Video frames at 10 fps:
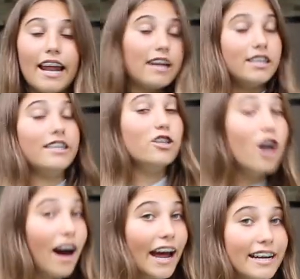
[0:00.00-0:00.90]
and actually
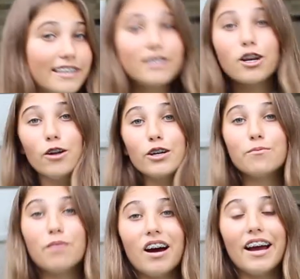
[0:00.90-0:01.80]
nice, go look
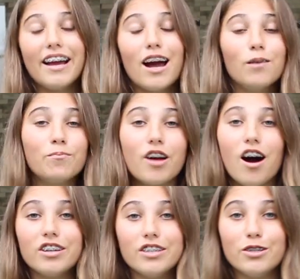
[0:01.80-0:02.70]
at my
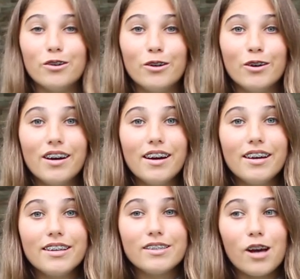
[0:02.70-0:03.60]
garden tour.
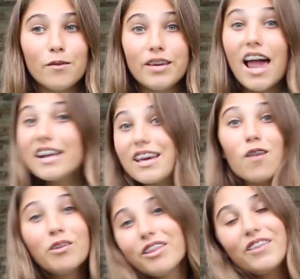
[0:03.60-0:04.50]
So yeah, let's get
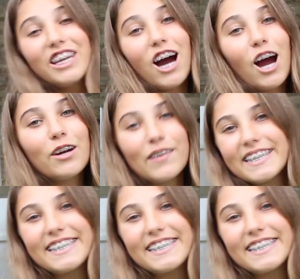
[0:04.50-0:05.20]
on with the video.